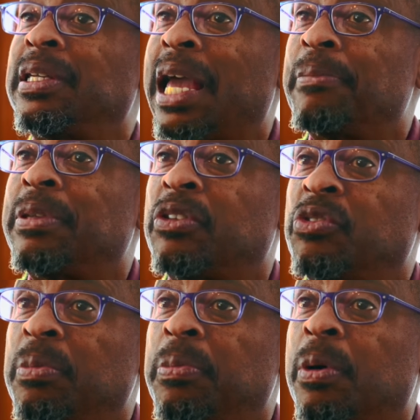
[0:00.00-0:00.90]
that happens at the
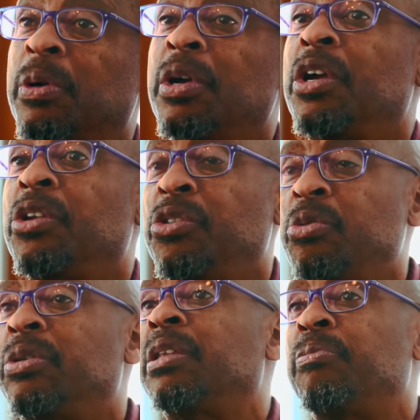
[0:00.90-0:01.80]
Super Bowl, you
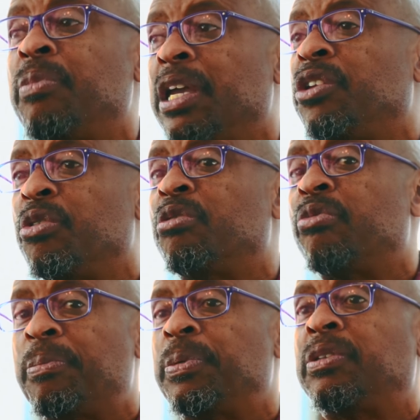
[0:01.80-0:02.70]
can make your
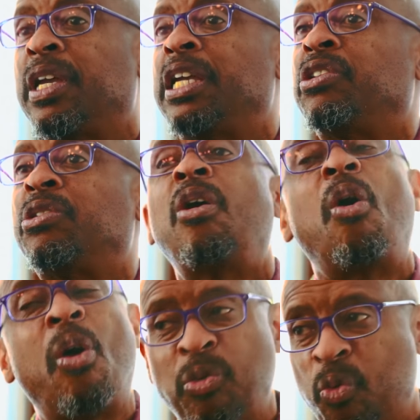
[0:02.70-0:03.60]
reputation
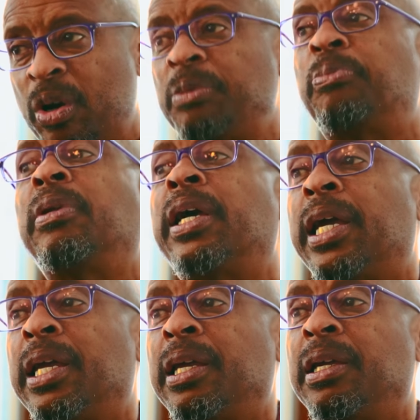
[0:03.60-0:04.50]
on one play.
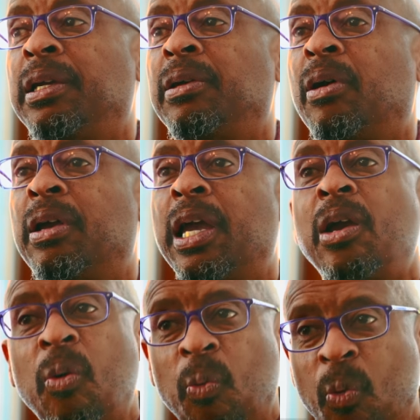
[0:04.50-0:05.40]
Okay?
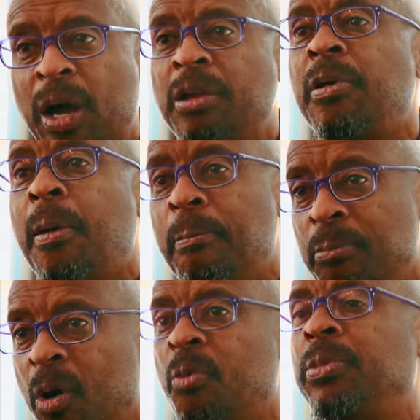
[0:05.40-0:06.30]
One
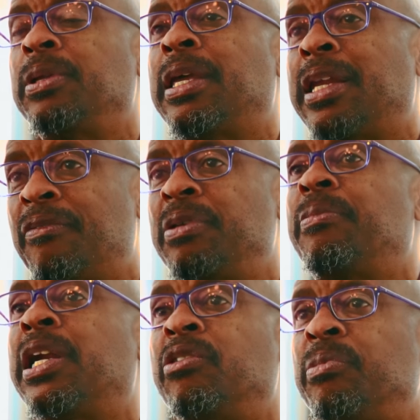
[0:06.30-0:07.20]
moment that everybody